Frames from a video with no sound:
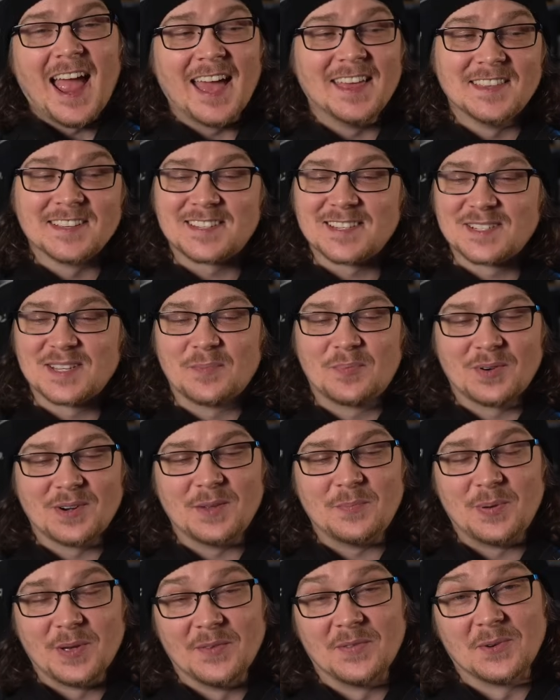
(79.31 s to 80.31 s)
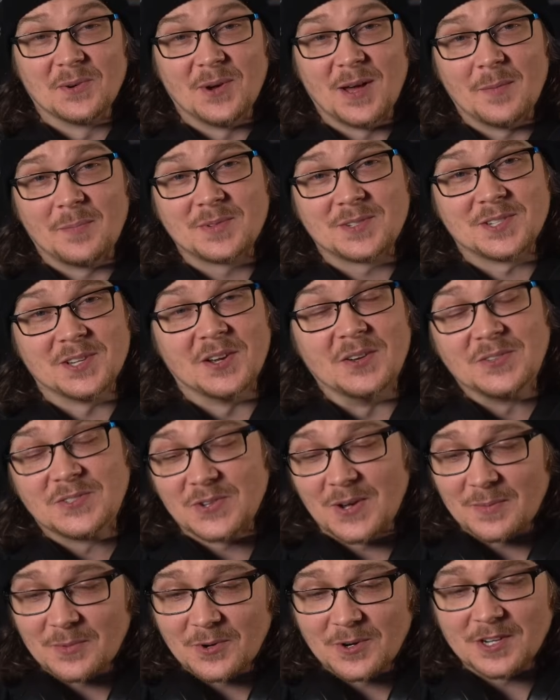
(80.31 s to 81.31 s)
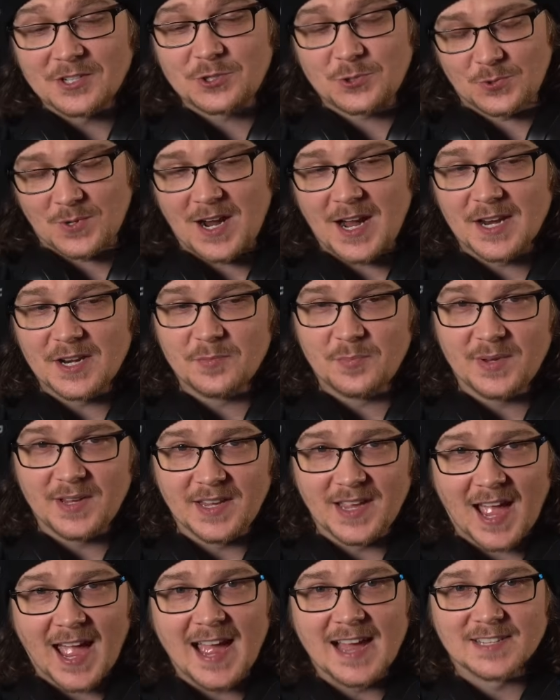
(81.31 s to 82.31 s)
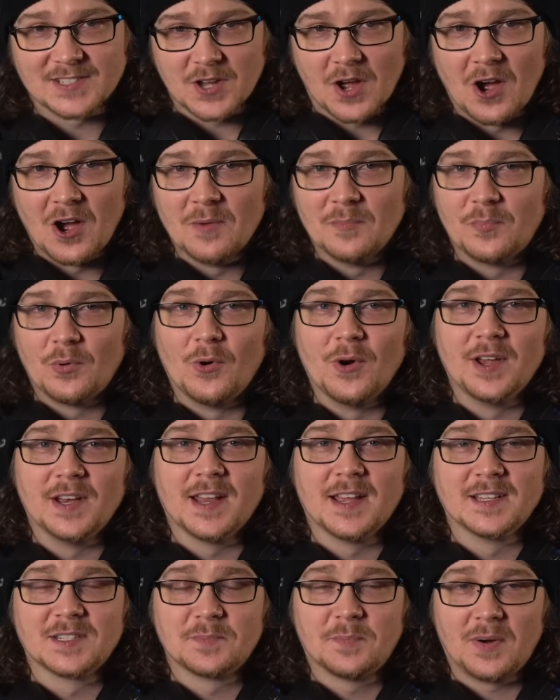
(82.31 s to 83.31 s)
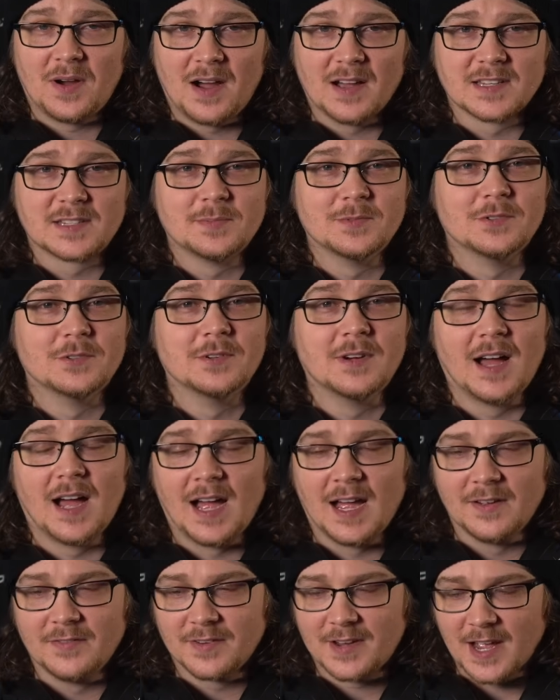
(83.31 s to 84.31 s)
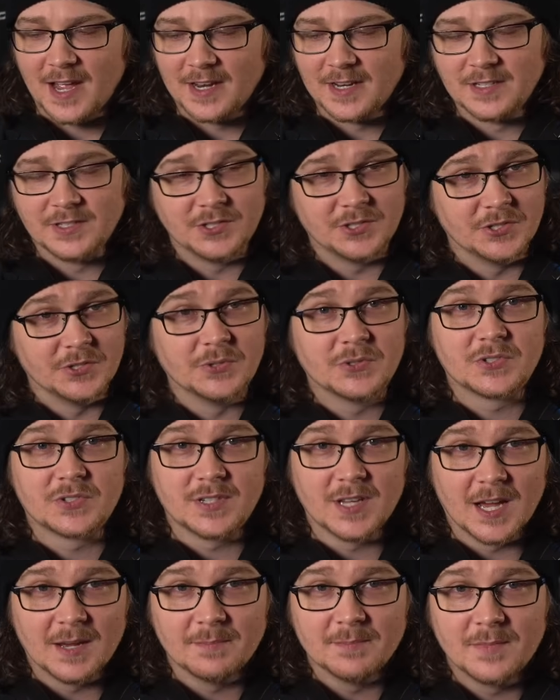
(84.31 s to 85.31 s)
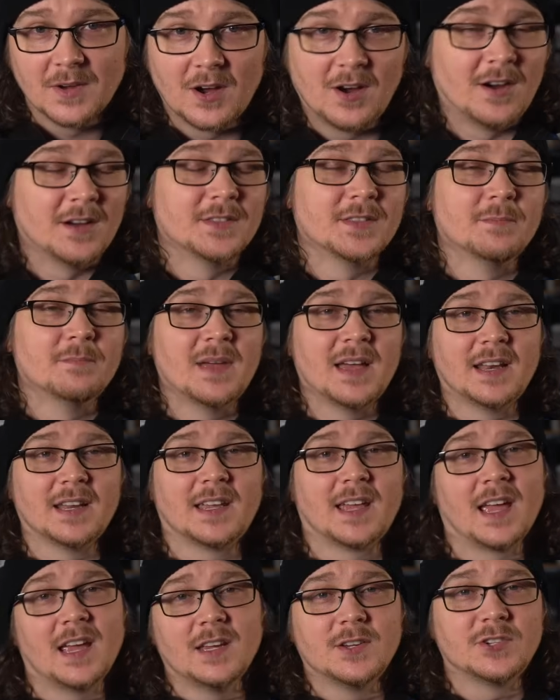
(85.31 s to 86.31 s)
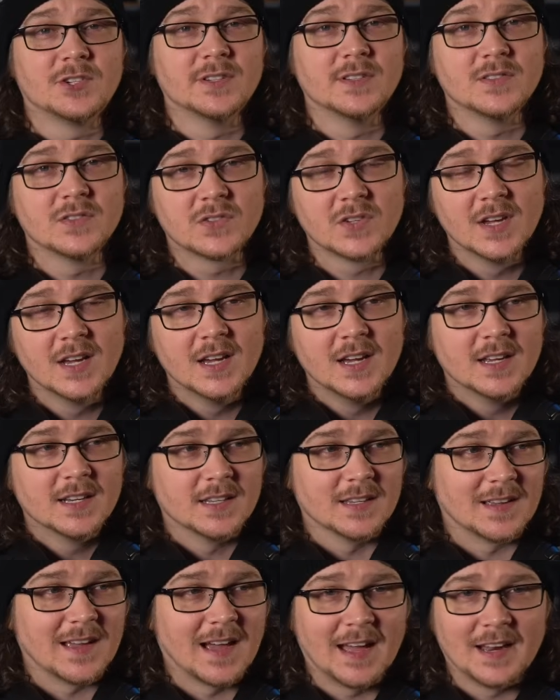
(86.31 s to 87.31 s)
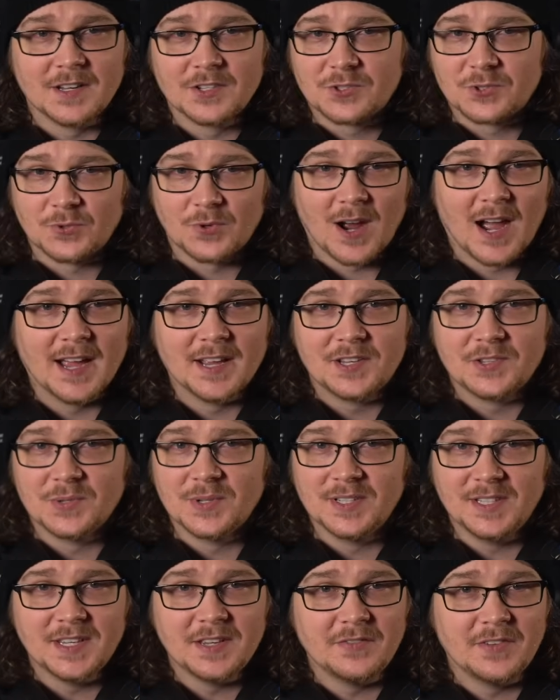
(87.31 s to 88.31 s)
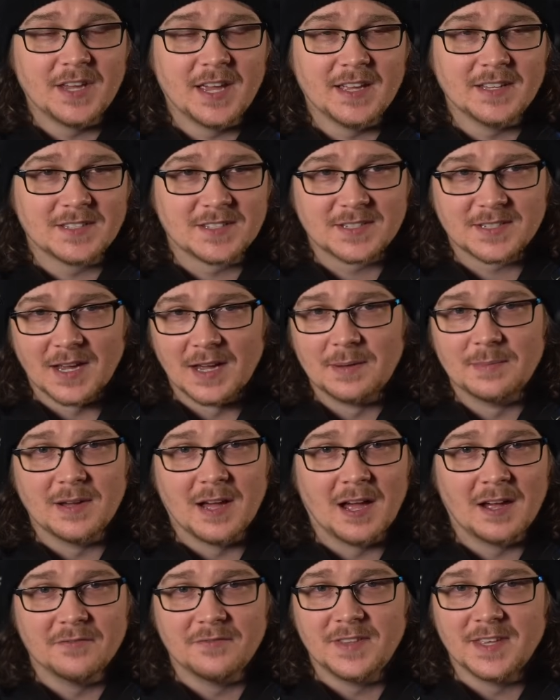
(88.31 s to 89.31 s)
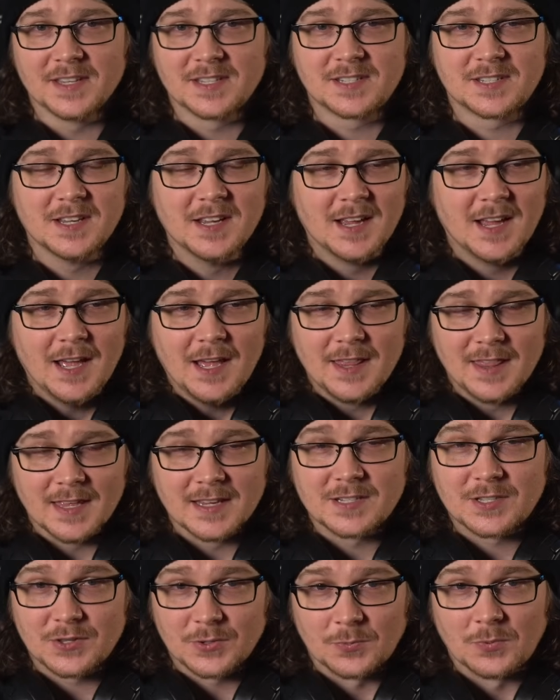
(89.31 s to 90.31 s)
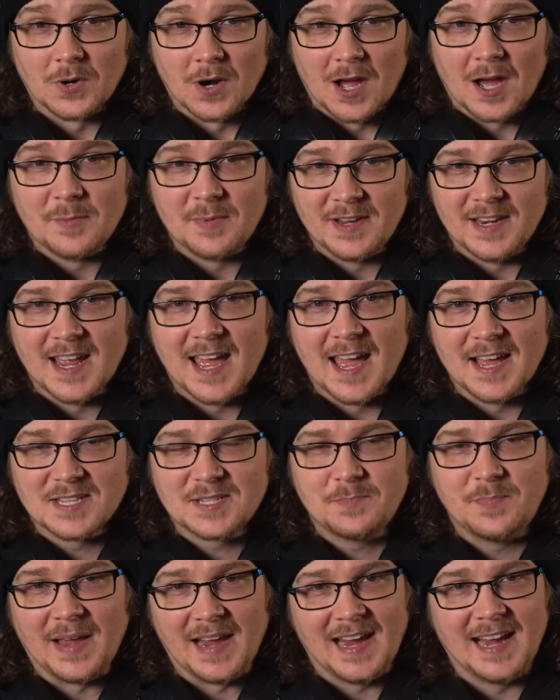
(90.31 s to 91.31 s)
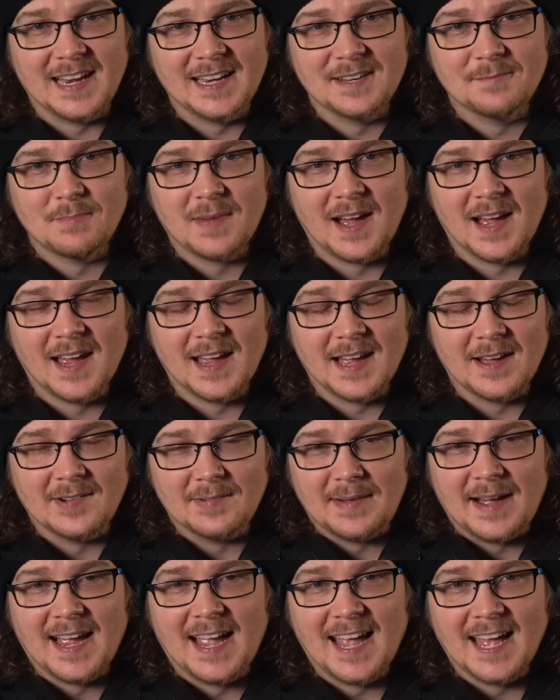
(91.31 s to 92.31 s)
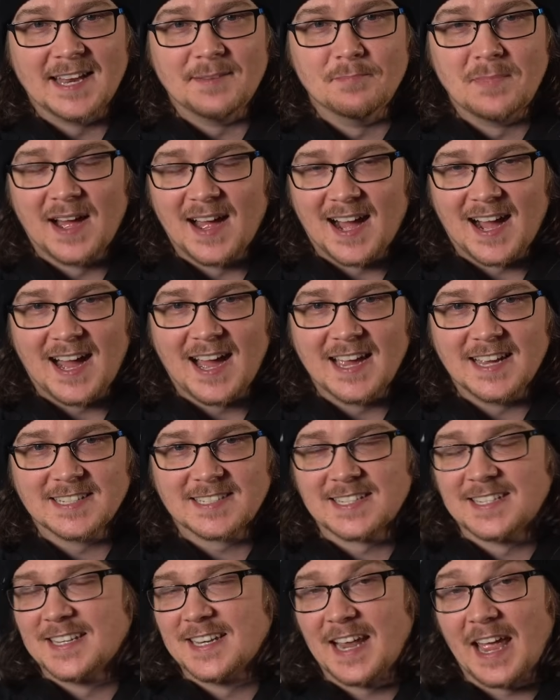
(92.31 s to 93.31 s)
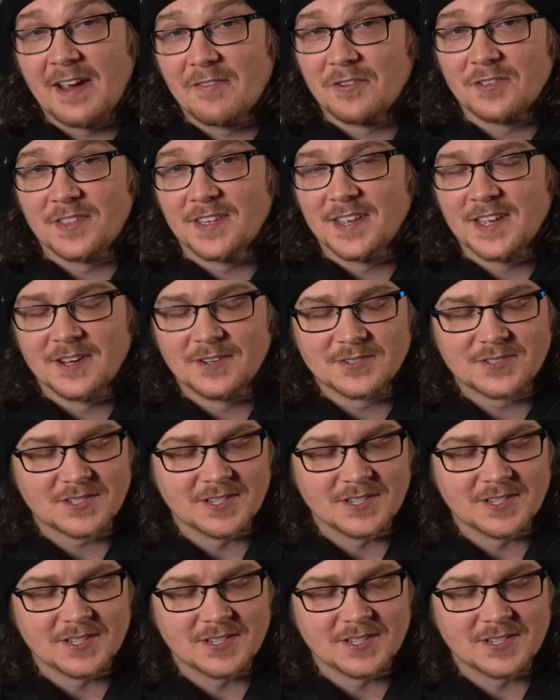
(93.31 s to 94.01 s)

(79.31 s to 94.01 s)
And this is a pretty pivotal episode, so I'm going to try to be as on point as possible. I've kind of juiced up on the medications to kind of try to alleviate some of this throbbing ass pain in my head, my eyes, and everything else.